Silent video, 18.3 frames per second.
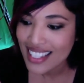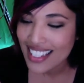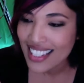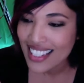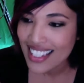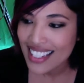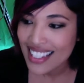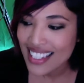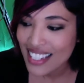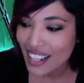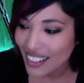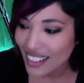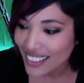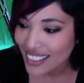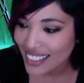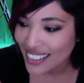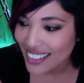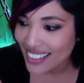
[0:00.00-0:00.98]
he's gone
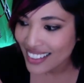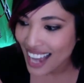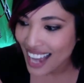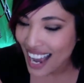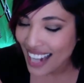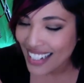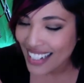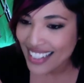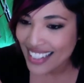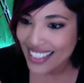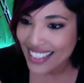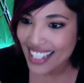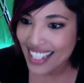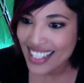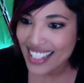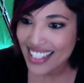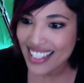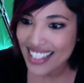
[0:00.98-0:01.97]
to acting
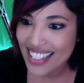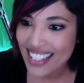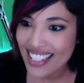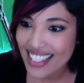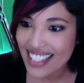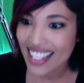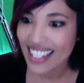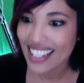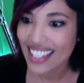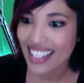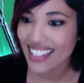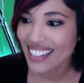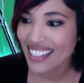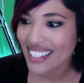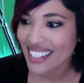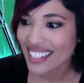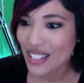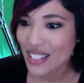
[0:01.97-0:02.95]
classes,
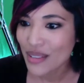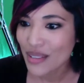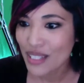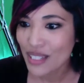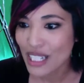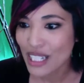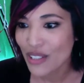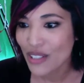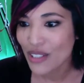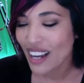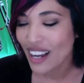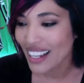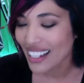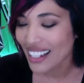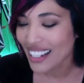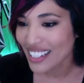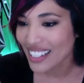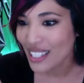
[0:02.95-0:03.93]
and he's really
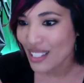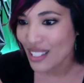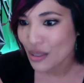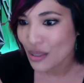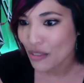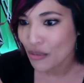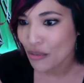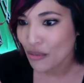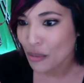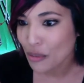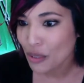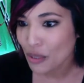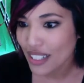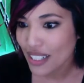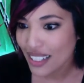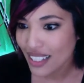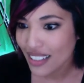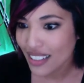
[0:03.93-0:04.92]
trying. And so we've been putting
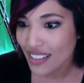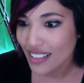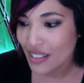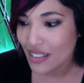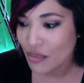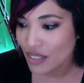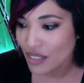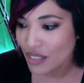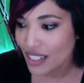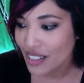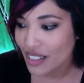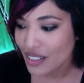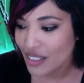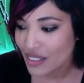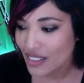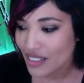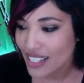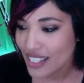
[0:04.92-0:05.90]
together some
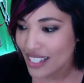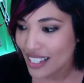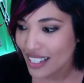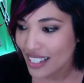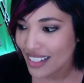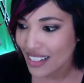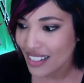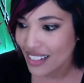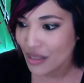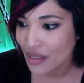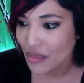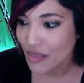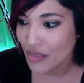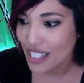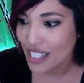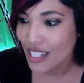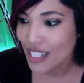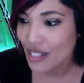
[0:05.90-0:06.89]
videos, and
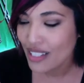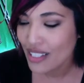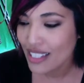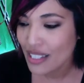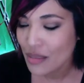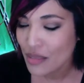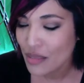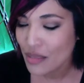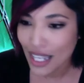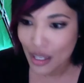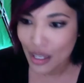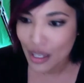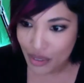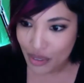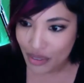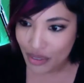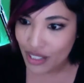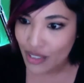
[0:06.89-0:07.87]
he's doing some game
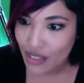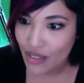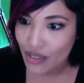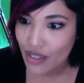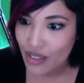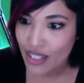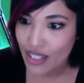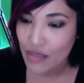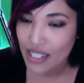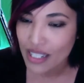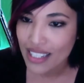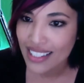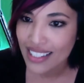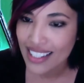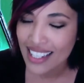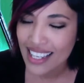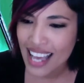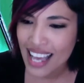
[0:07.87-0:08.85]
reviews. I mean,
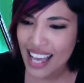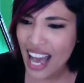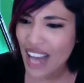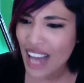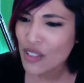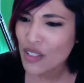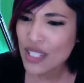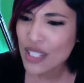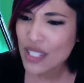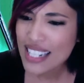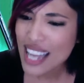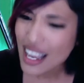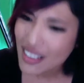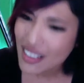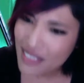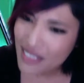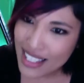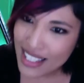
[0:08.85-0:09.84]
have you seen
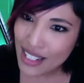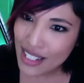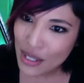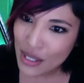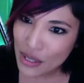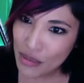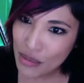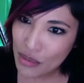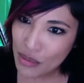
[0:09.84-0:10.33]
Evan's too?